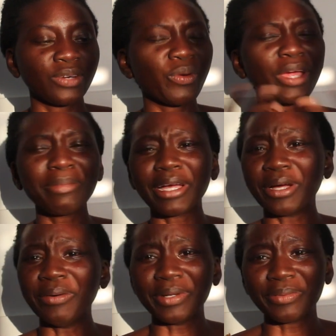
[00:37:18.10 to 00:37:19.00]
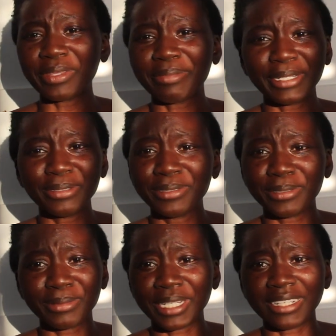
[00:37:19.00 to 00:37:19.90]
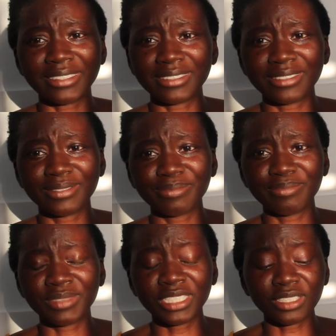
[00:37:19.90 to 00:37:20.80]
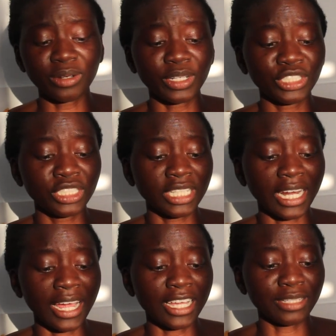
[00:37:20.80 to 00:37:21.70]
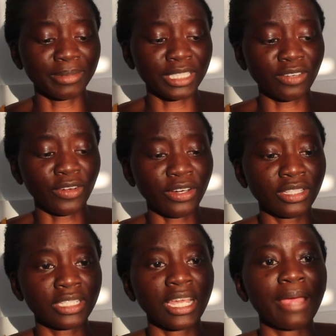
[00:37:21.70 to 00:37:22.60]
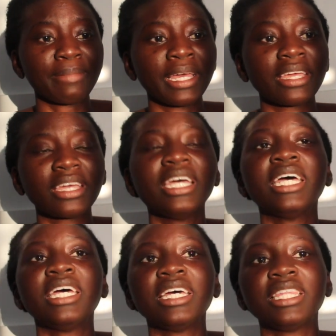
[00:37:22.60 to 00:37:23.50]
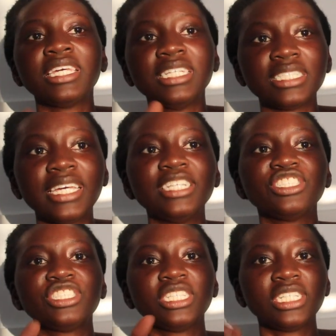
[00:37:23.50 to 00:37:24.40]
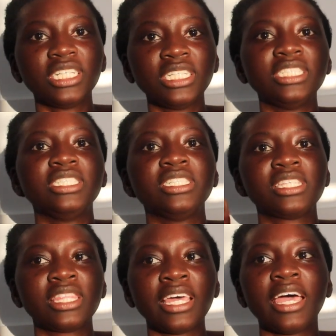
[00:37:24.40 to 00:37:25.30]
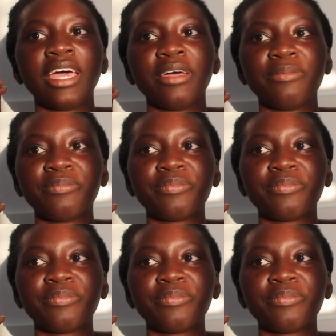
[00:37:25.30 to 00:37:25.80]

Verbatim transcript: where am I going with my YouTube channel? These are questions that I ask myself all the time. Like, the intention is that